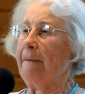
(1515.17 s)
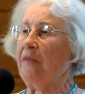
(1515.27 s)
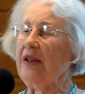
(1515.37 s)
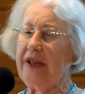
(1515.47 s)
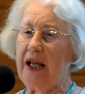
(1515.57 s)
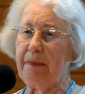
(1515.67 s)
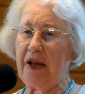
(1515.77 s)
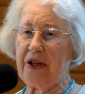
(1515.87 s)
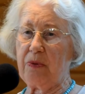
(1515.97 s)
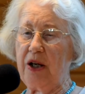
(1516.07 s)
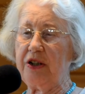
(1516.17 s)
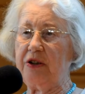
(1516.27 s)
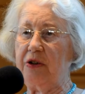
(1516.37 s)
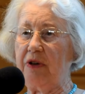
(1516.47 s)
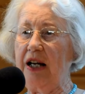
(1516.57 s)
One day Mother
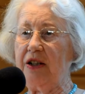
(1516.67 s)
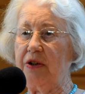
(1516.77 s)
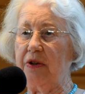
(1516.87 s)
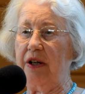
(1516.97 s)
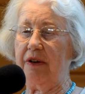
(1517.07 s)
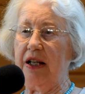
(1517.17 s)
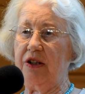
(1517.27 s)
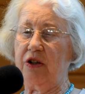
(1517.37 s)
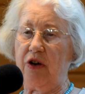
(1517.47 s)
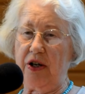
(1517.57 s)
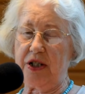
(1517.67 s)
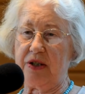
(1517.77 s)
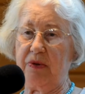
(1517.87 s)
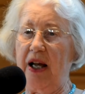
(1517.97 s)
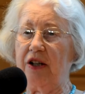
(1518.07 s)
wanted to write to the Red
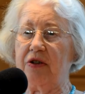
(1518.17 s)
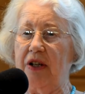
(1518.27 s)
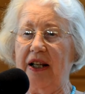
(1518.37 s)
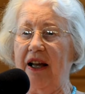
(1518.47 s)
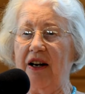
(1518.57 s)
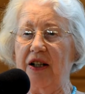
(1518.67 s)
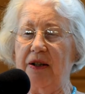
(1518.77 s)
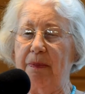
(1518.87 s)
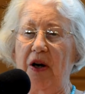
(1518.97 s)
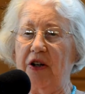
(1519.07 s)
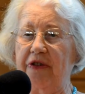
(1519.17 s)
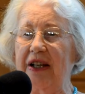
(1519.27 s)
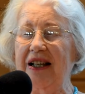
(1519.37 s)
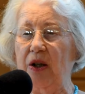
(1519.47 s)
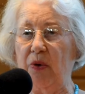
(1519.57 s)
Cross. We actually carried a pot of
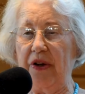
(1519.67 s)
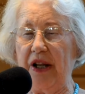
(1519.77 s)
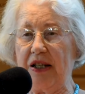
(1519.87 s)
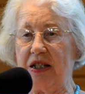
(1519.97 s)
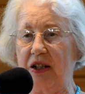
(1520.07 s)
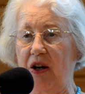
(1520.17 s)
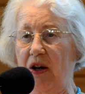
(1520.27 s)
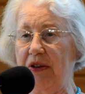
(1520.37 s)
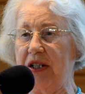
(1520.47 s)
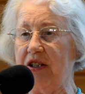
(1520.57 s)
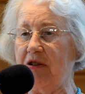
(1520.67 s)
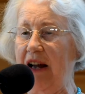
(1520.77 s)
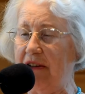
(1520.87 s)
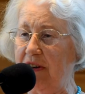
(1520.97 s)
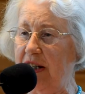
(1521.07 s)
ink with us in all this
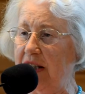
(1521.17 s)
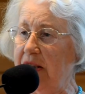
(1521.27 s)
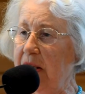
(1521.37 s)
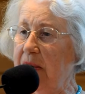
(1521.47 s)
traveling.